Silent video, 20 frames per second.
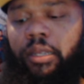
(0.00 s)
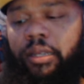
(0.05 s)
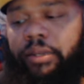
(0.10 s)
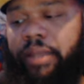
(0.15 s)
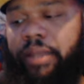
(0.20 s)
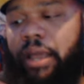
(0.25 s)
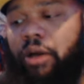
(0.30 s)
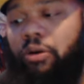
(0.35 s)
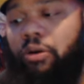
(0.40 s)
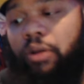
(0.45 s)

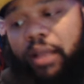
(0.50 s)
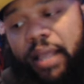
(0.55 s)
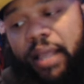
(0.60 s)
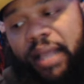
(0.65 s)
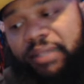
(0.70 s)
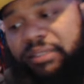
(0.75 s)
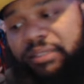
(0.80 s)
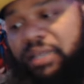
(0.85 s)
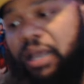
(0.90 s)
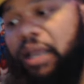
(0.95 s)
Now,
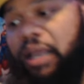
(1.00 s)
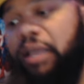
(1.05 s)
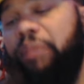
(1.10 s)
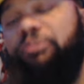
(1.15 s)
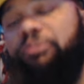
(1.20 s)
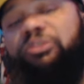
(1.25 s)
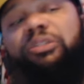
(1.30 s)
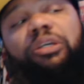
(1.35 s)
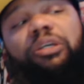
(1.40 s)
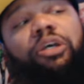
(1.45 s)
at
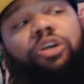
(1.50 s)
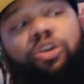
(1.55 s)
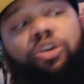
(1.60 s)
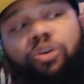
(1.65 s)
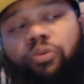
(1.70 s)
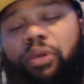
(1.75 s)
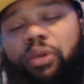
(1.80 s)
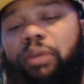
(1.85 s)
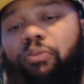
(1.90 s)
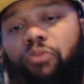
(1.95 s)
times,
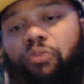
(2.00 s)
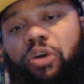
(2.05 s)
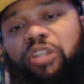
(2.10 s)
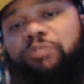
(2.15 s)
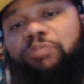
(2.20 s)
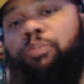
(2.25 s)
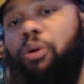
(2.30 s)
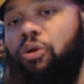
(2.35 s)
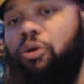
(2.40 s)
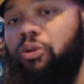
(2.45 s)
Kareem
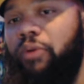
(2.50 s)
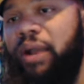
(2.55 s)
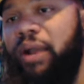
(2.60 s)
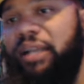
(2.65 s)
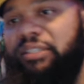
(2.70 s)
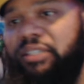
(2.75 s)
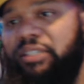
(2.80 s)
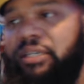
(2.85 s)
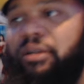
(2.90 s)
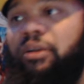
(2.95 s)
was
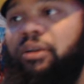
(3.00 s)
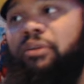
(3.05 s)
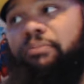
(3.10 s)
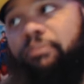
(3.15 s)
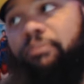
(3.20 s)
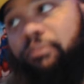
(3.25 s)
polarizing.